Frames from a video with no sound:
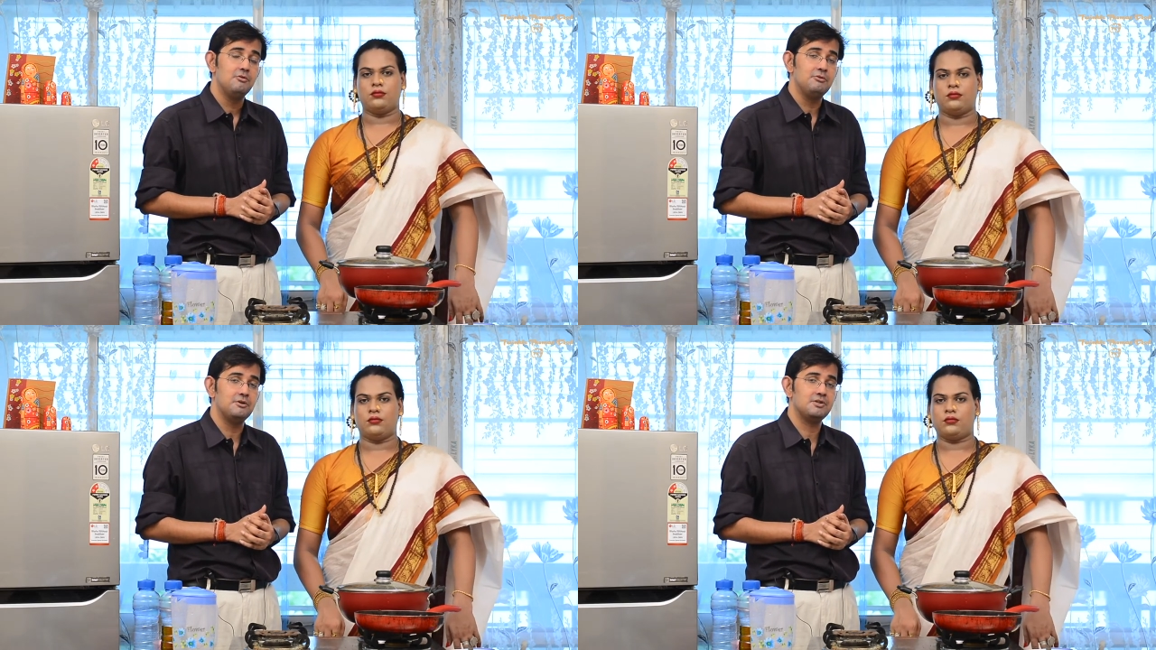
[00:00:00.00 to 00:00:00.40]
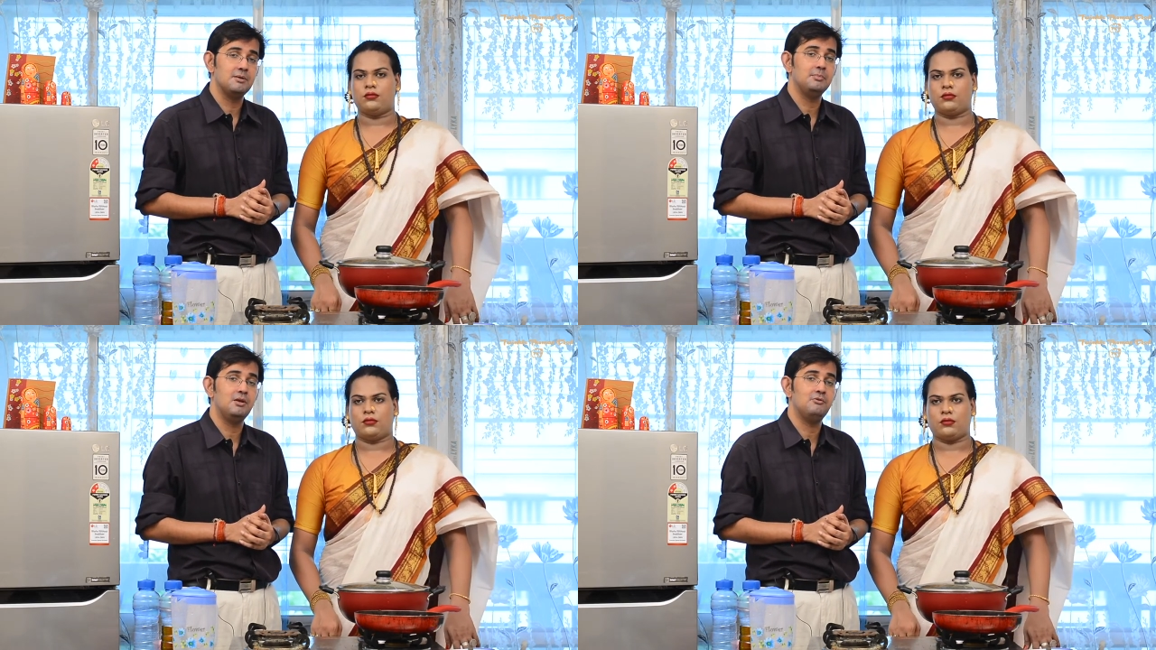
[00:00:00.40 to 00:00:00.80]
Speaker 1: For
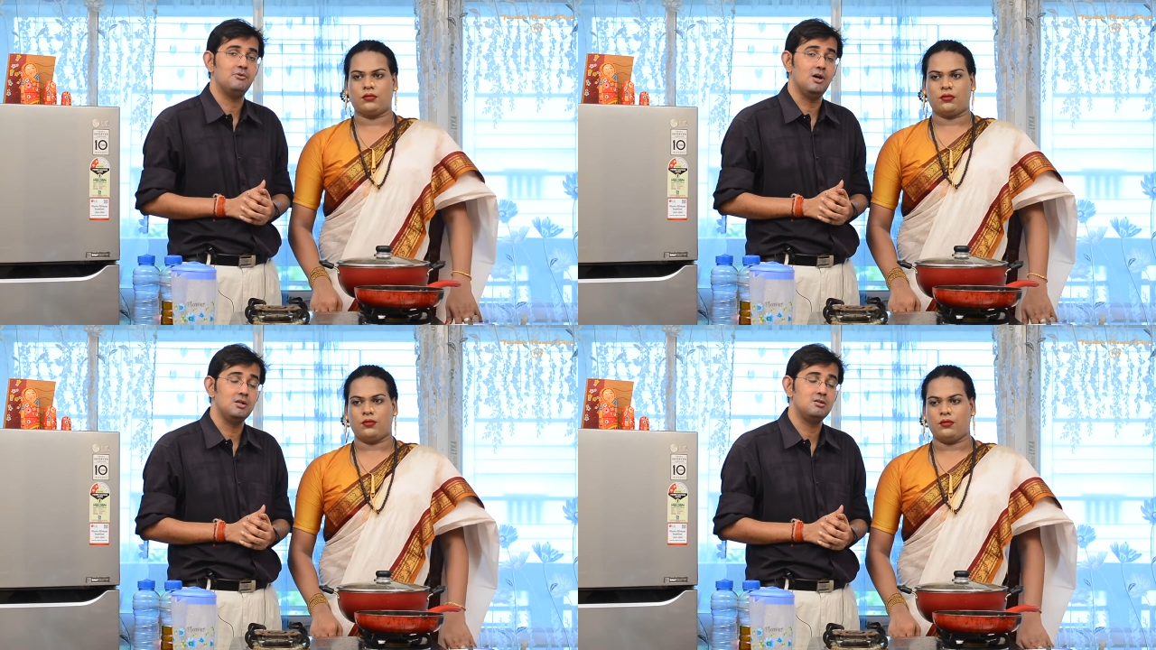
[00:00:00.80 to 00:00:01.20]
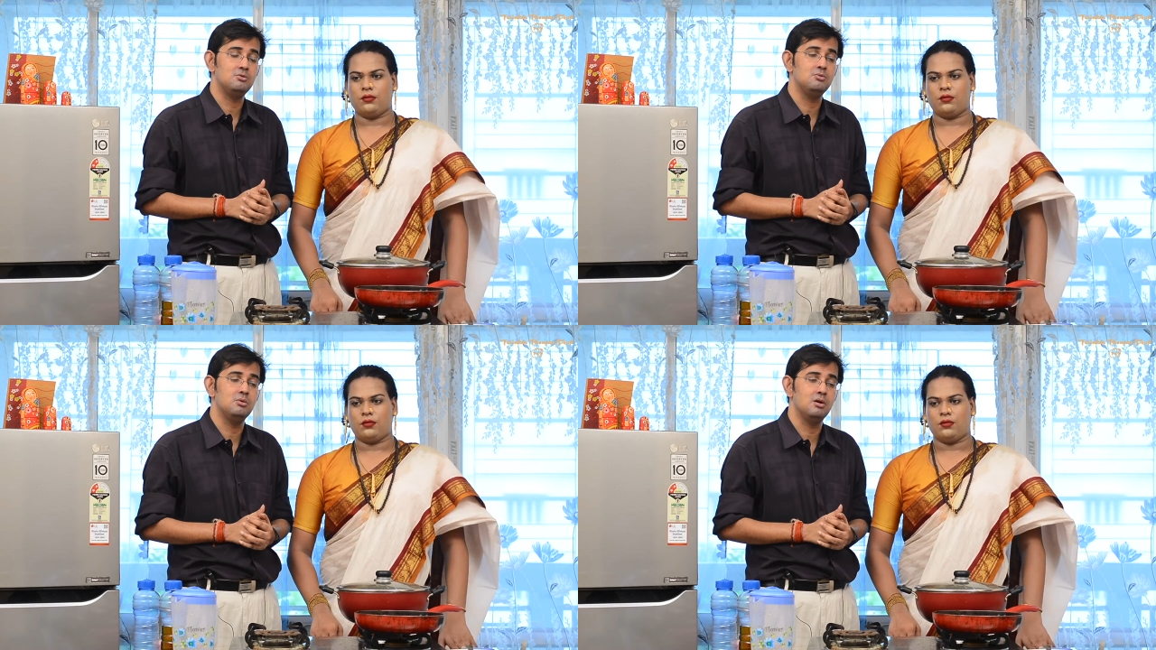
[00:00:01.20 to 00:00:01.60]
something for us to
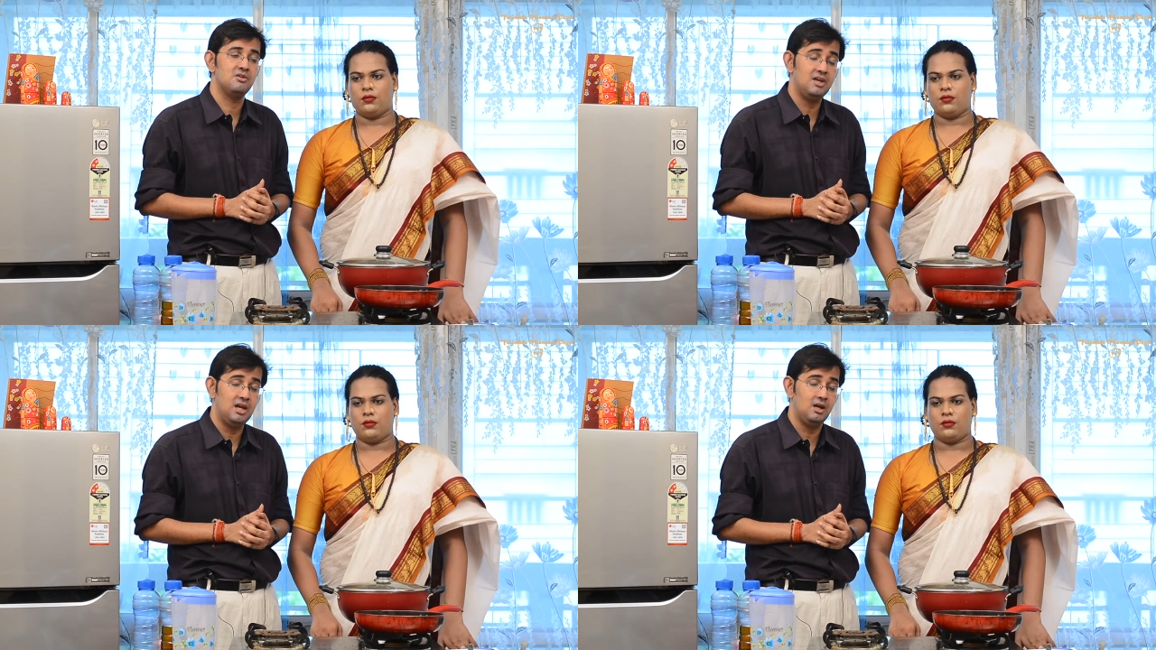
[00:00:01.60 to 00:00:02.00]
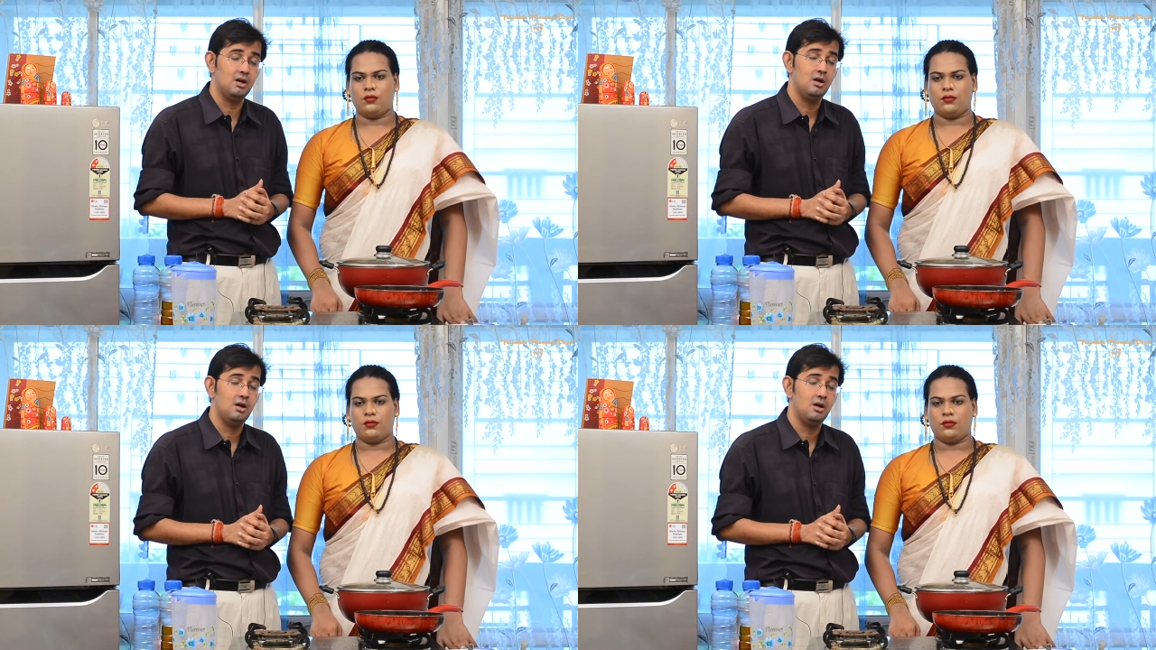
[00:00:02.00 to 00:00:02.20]
think,